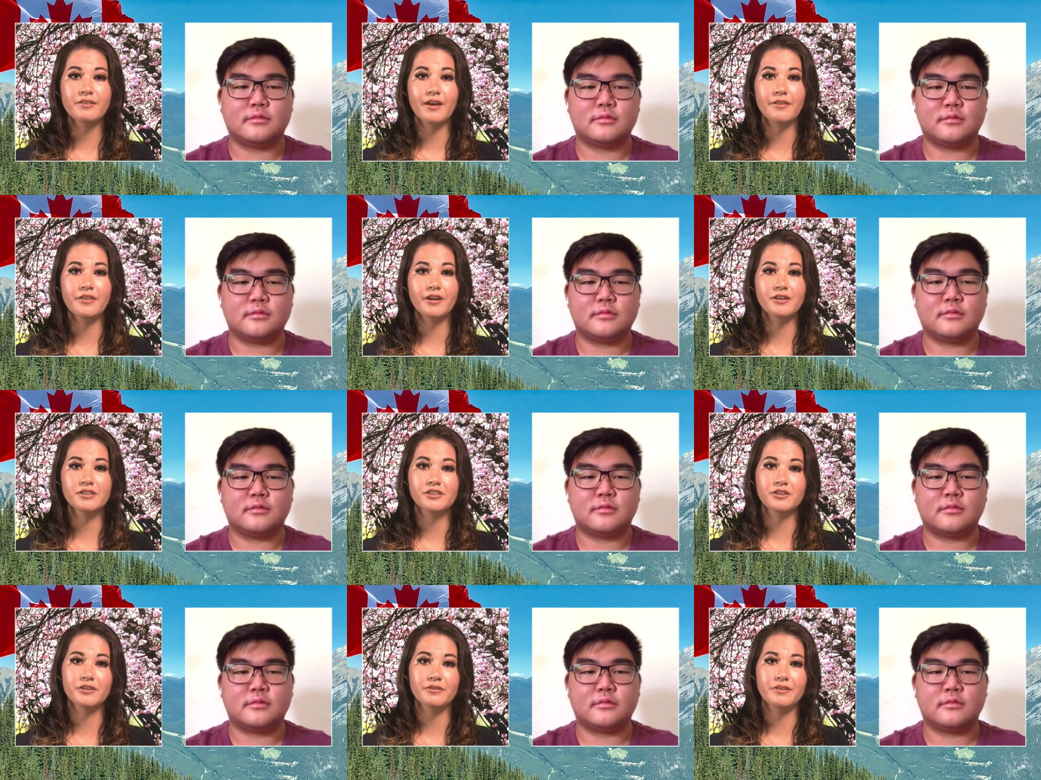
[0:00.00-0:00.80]
Speaker 1: that there are
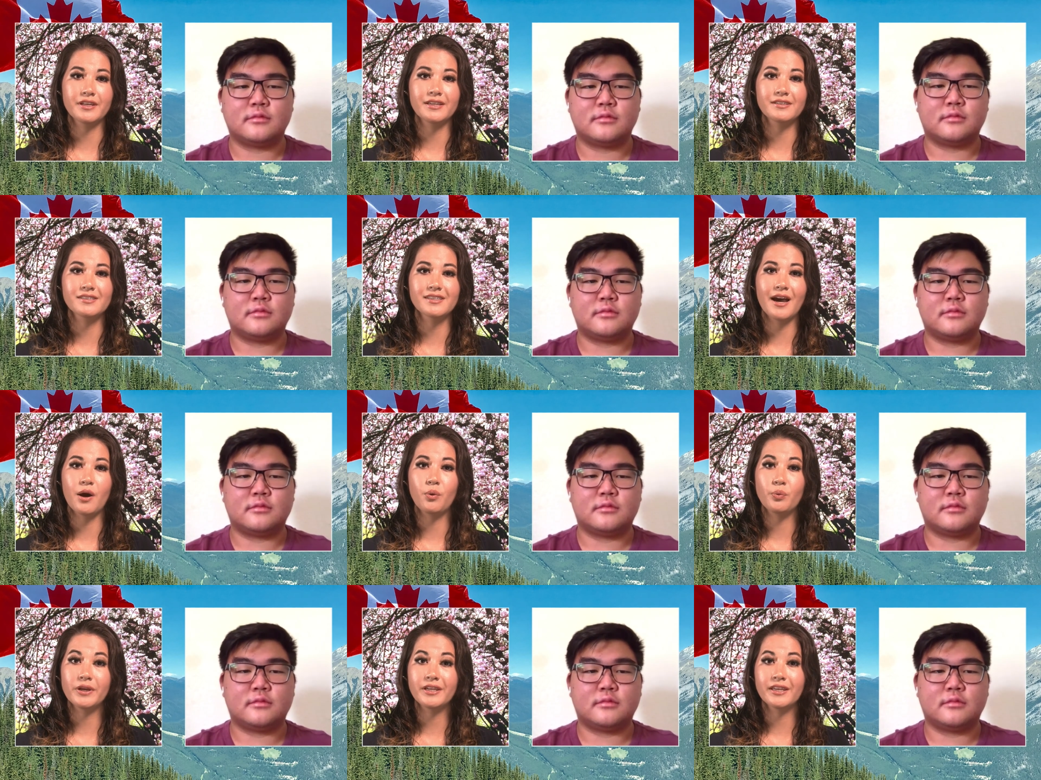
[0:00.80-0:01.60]
certain things
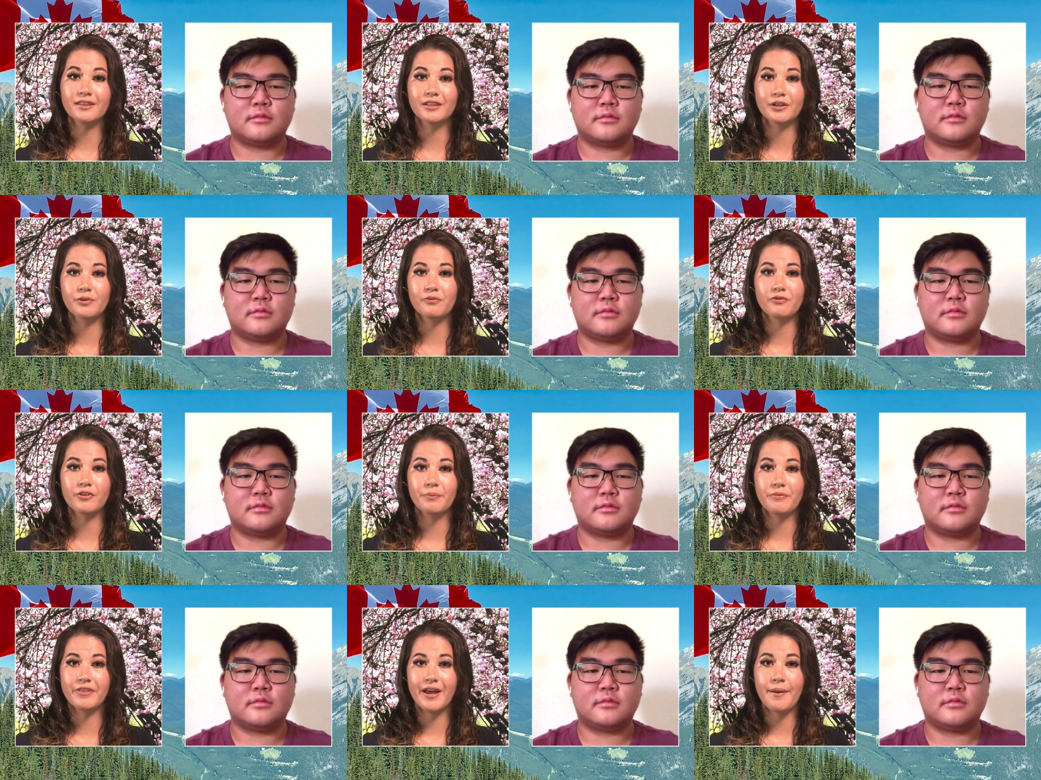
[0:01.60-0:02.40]
that we can learn
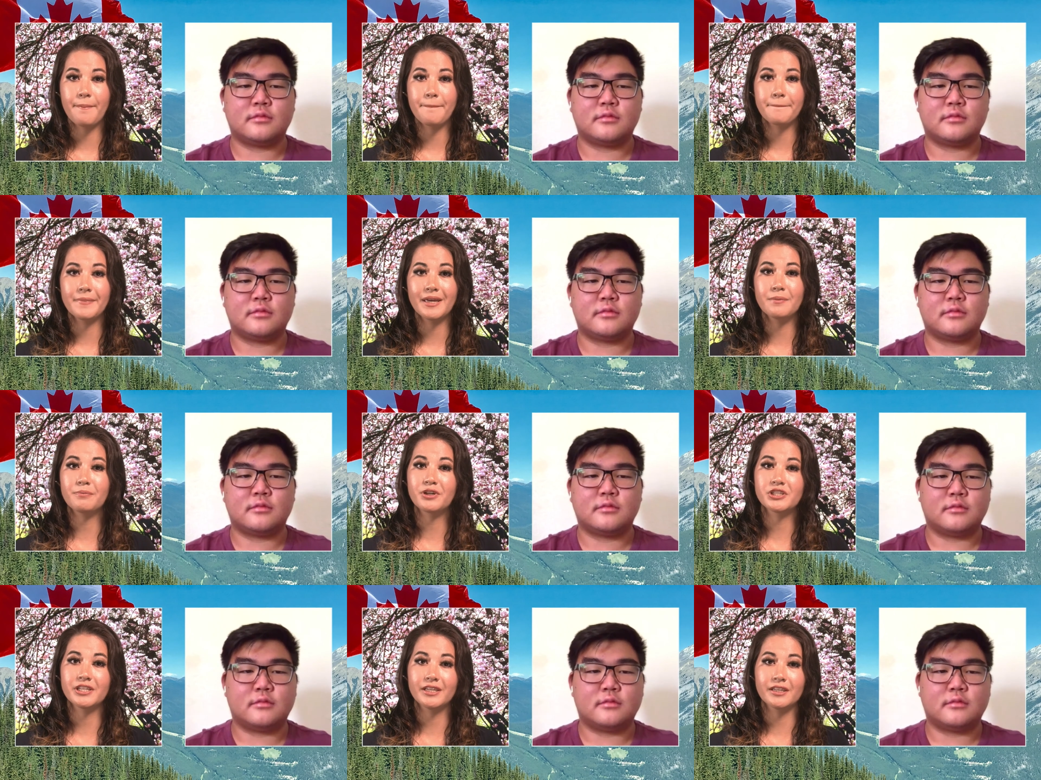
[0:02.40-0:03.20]
from them in
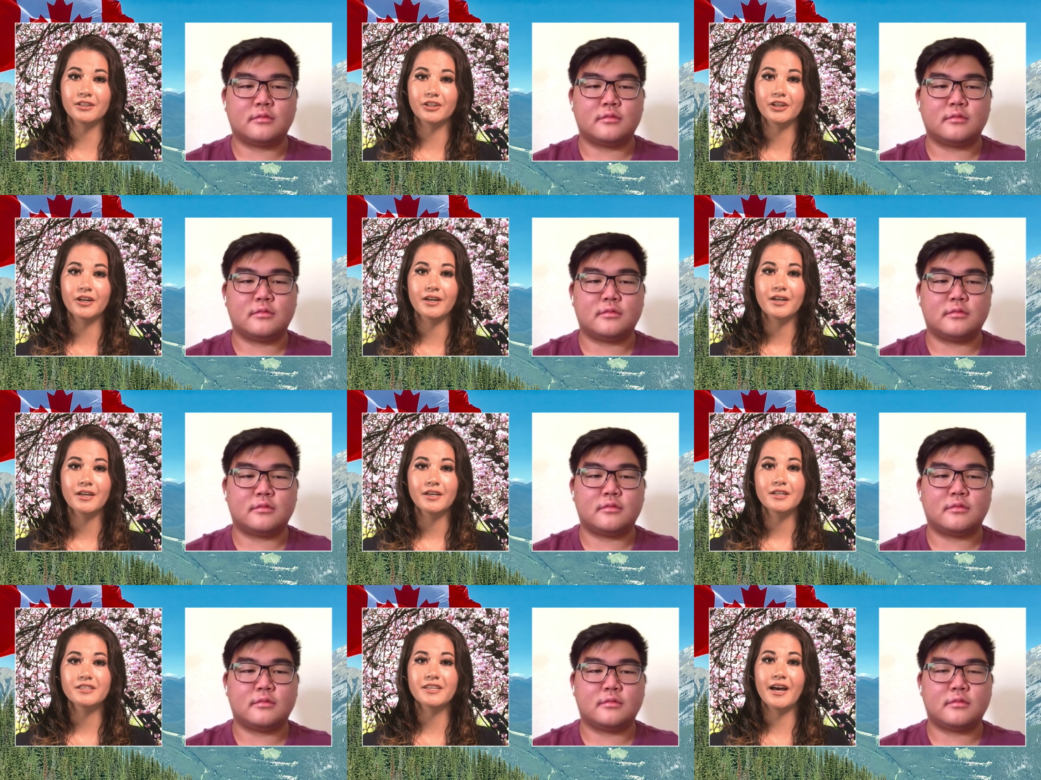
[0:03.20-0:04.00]
particular
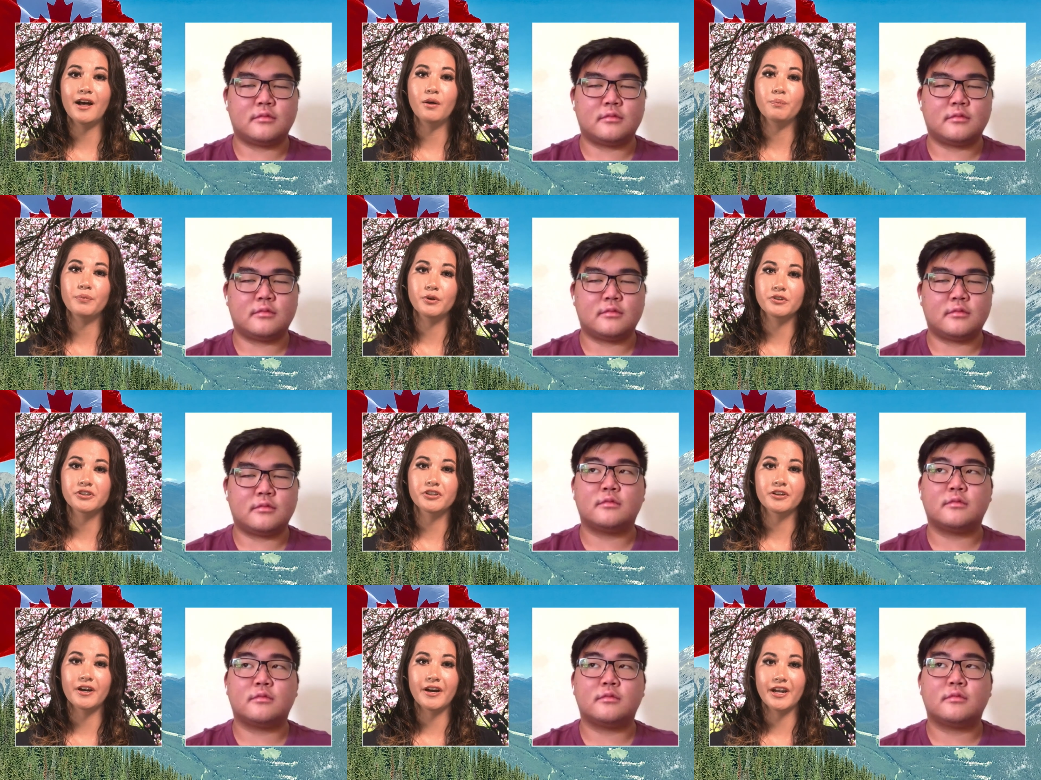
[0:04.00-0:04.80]
to help
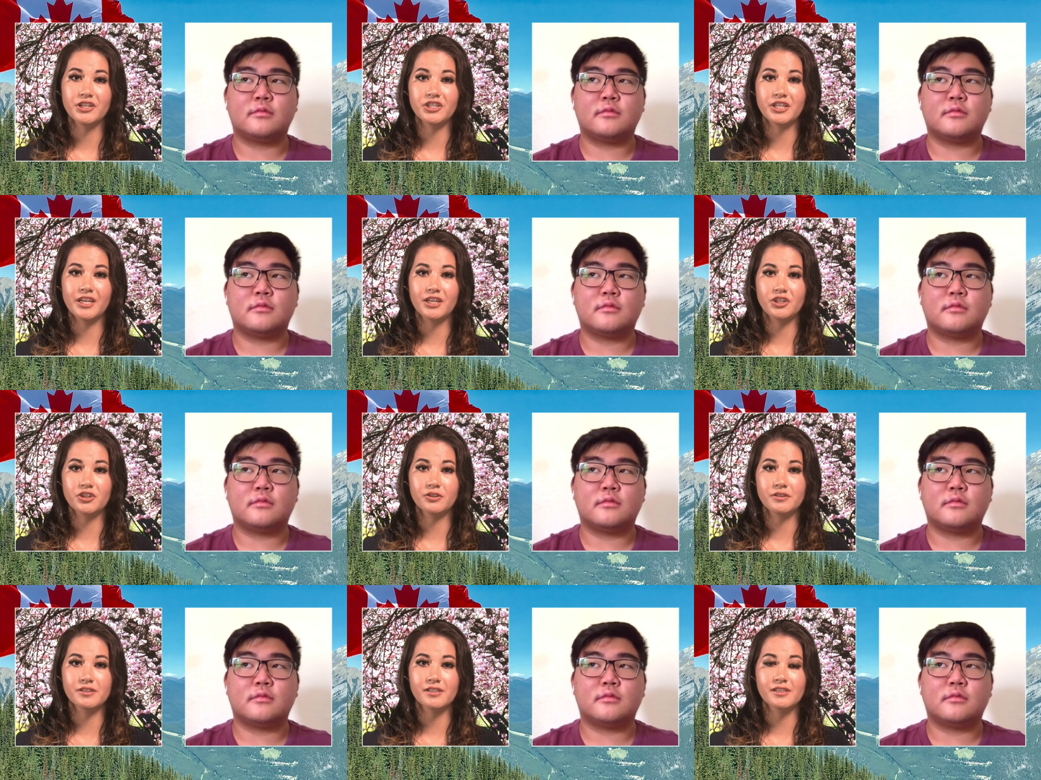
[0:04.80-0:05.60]
bolster our
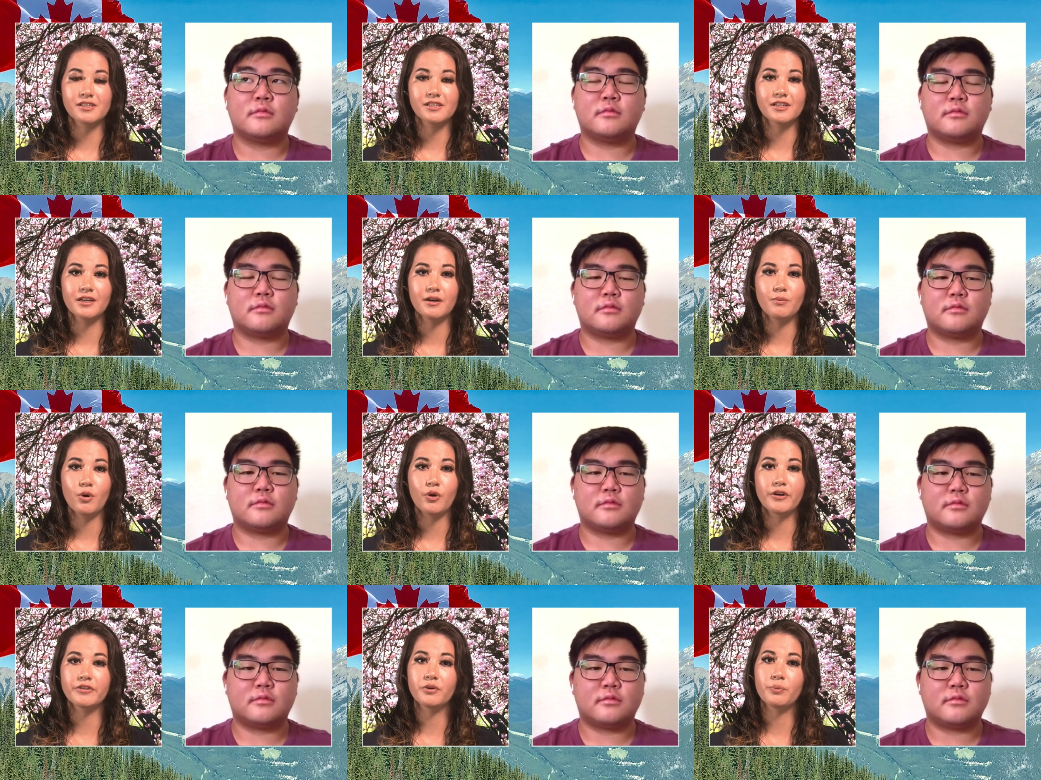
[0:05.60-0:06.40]
educational
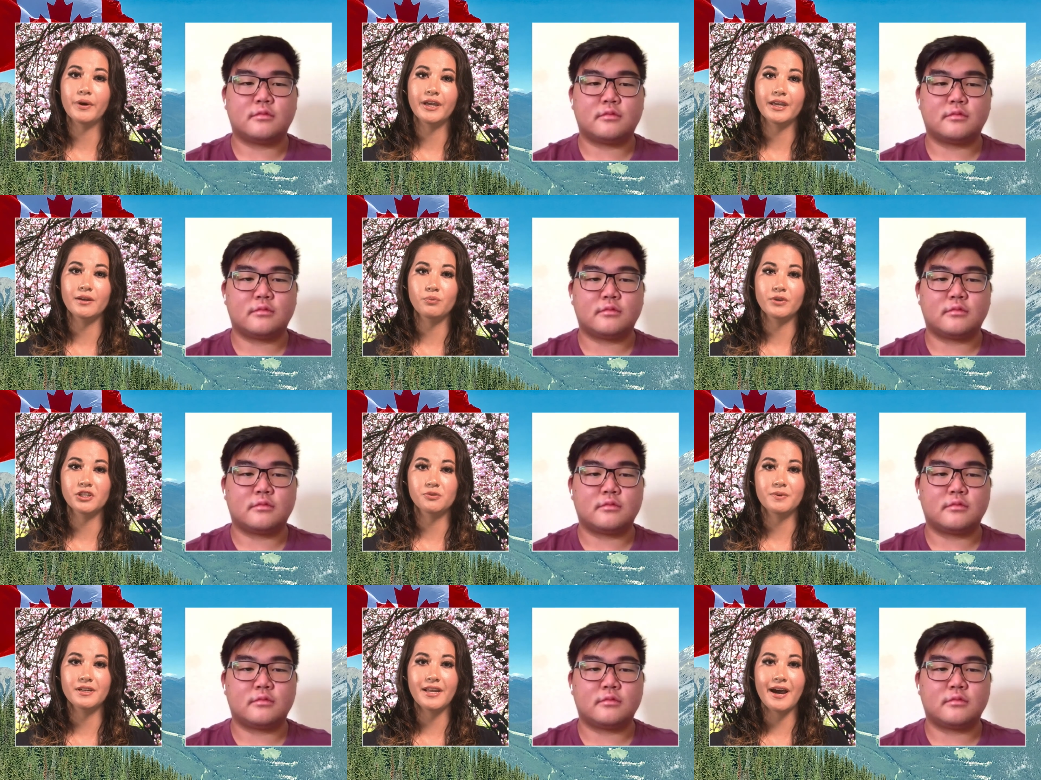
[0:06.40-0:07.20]
system or the way in
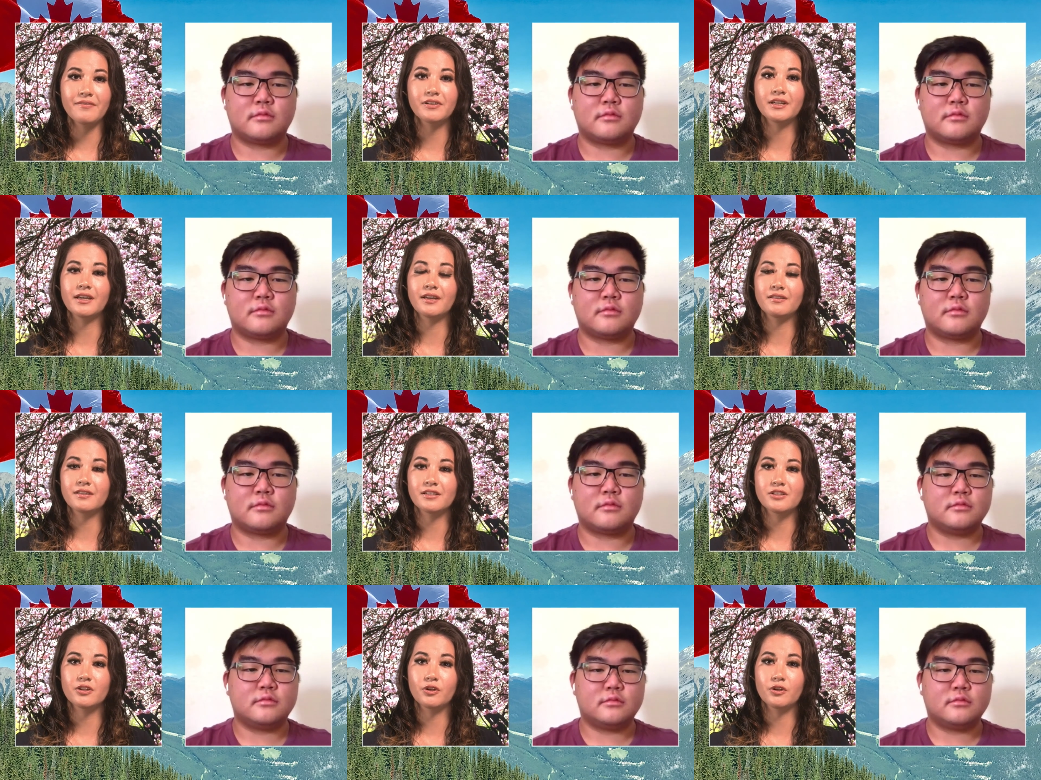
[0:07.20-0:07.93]
which we navigate these